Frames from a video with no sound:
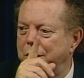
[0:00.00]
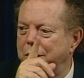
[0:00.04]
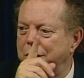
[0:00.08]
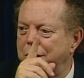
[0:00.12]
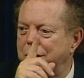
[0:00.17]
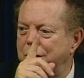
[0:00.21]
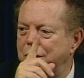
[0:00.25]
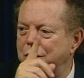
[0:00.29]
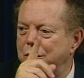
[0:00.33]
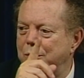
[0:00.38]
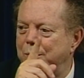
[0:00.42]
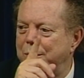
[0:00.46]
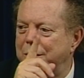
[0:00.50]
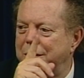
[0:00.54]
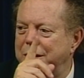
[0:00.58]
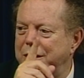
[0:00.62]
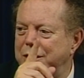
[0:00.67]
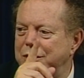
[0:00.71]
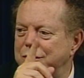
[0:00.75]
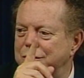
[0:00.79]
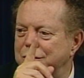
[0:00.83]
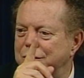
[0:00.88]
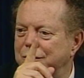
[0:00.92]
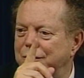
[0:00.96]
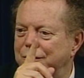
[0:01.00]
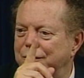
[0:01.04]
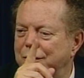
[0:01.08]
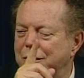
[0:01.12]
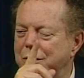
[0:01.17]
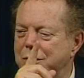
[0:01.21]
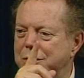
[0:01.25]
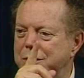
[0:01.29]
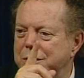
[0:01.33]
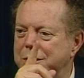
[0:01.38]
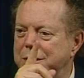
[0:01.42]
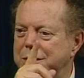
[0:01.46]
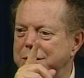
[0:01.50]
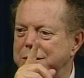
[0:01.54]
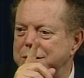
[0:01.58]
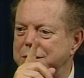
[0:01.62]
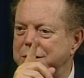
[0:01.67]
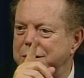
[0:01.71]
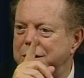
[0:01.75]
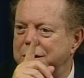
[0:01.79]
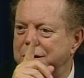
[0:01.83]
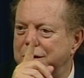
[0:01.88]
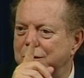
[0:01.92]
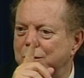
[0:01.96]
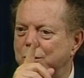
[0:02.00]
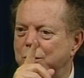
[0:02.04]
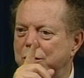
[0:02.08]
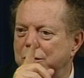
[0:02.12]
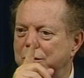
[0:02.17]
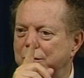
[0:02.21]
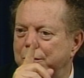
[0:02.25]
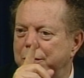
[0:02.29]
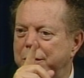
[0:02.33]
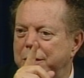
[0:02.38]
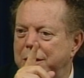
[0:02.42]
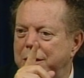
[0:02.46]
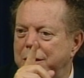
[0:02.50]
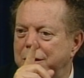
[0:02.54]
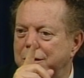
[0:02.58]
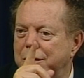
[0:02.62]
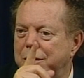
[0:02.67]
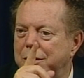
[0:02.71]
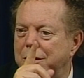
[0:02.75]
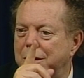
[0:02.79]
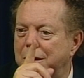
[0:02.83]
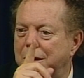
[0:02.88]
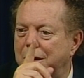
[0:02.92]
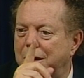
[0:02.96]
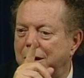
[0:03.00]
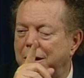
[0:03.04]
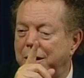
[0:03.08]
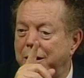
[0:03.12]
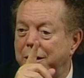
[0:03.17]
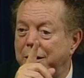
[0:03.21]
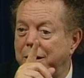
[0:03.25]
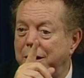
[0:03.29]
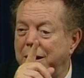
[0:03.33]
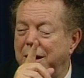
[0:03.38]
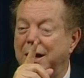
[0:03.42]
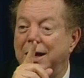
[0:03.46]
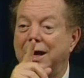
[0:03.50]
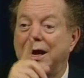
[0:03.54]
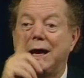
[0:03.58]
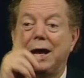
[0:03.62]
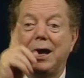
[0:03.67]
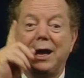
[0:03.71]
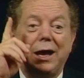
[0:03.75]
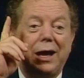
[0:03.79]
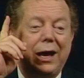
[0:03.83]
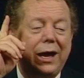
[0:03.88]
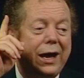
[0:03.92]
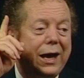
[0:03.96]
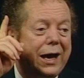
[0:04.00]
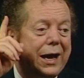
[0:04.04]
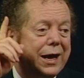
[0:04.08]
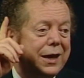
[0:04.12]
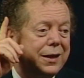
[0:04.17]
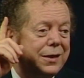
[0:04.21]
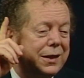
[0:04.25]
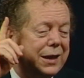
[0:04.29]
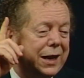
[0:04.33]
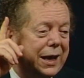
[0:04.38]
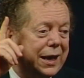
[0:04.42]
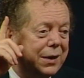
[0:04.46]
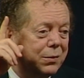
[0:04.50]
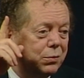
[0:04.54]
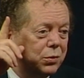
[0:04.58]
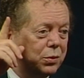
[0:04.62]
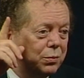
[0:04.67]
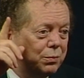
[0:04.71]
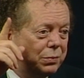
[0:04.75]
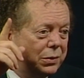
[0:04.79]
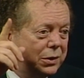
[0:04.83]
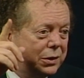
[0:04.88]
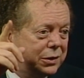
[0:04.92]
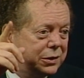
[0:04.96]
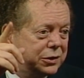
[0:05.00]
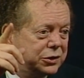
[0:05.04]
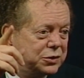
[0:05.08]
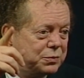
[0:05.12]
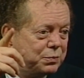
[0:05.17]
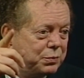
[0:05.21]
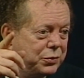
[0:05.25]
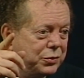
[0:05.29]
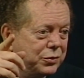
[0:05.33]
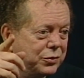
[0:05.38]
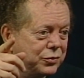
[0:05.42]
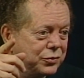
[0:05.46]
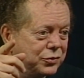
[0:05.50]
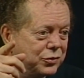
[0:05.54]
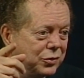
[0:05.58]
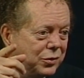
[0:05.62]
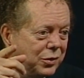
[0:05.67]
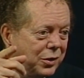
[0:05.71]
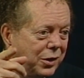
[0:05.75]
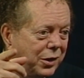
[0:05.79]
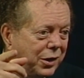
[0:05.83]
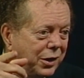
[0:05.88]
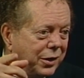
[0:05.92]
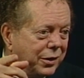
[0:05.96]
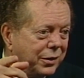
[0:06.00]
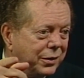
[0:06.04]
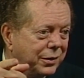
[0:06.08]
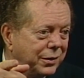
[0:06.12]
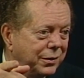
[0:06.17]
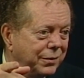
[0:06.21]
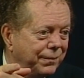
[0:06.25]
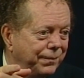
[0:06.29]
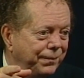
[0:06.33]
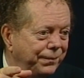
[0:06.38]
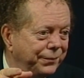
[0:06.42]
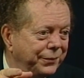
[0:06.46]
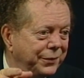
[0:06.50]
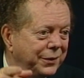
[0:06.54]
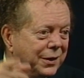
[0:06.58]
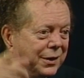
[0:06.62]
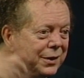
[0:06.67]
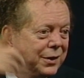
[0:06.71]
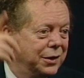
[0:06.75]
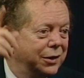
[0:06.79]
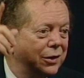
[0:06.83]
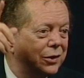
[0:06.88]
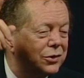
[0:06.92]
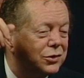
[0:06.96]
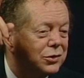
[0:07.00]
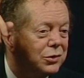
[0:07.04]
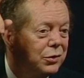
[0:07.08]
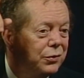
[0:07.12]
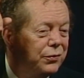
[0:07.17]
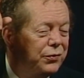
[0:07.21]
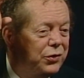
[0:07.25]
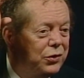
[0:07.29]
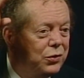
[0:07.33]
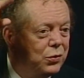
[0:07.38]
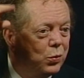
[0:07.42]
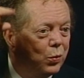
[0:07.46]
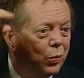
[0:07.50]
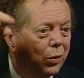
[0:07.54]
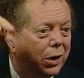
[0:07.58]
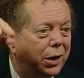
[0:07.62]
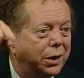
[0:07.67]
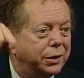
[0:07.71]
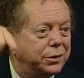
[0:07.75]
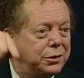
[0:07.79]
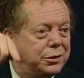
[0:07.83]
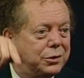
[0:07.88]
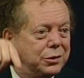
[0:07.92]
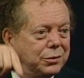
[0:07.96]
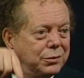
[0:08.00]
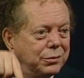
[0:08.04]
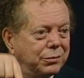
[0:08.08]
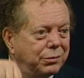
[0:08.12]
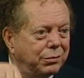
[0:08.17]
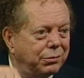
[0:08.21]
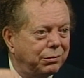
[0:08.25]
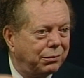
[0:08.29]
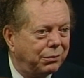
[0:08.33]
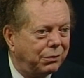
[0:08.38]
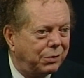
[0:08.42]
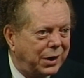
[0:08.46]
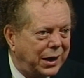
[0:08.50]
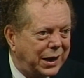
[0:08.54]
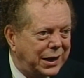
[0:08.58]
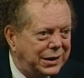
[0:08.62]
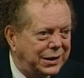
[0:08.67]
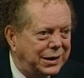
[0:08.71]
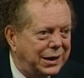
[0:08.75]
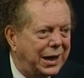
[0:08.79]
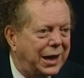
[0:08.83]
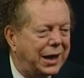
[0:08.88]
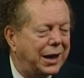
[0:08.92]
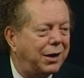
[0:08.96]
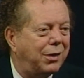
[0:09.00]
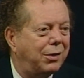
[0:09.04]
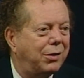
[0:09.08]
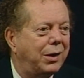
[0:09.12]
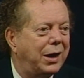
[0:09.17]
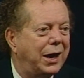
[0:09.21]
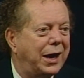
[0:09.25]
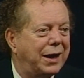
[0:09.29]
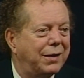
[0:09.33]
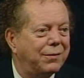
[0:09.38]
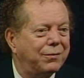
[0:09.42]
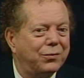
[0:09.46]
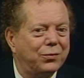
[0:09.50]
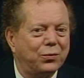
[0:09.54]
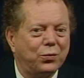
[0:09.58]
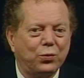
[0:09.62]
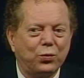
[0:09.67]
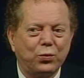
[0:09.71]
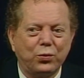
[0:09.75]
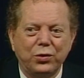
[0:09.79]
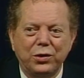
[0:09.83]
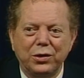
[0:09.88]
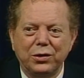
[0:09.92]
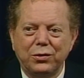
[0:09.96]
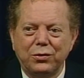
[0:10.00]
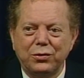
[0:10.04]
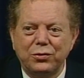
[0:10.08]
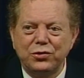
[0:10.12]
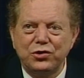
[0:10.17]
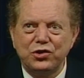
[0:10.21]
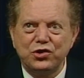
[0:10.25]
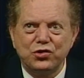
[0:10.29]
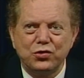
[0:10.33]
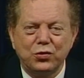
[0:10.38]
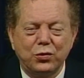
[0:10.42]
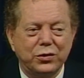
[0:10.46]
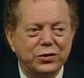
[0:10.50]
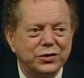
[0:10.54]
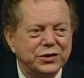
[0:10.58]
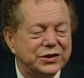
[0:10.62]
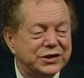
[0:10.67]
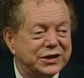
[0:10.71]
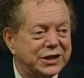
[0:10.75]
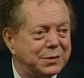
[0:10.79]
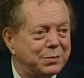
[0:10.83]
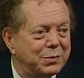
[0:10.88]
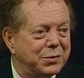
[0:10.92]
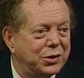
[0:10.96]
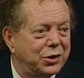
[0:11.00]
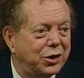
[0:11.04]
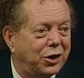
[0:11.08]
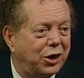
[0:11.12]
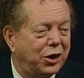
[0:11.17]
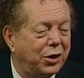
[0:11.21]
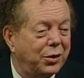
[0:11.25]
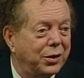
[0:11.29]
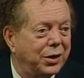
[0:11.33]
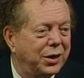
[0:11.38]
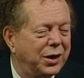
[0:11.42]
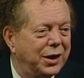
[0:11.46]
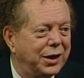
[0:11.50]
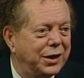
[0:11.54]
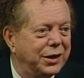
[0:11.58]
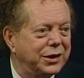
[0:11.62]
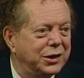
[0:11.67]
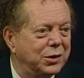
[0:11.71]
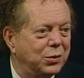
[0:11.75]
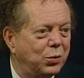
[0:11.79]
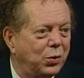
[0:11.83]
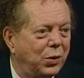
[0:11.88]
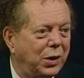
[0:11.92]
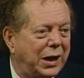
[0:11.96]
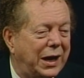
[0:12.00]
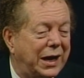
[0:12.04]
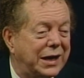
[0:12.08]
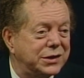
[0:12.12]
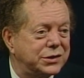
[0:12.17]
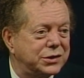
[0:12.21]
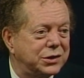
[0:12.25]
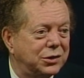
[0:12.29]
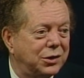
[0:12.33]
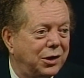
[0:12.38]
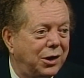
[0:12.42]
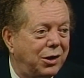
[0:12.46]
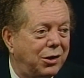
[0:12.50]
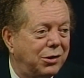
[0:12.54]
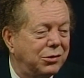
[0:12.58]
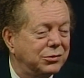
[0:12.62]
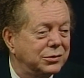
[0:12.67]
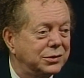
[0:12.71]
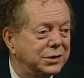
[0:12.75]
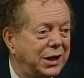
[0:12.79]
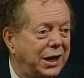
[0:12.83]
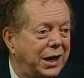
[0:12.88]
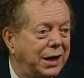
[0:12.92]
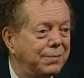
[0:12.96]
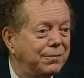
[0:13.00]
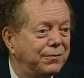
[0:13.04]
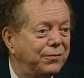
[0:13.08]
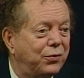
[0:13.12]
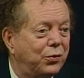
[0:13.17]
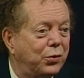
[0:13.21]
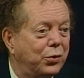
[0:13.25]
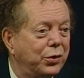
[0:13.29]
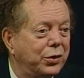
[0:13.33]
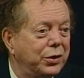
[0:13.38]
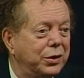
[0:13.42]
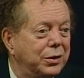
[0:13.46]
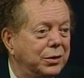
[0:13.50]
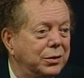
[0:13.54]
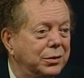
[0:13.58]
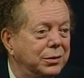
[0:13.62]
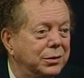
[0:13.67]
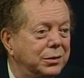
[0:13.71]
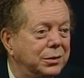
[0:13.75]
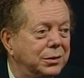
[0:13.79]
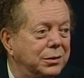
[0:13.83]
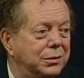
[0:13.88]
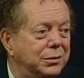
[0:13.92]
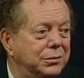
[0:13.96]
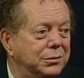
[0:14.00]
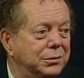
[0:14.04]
Where you place your focus, there will be your heart. And that will be the spiritual heart. So if you want to right now have a real short seminar that will last a long time for you,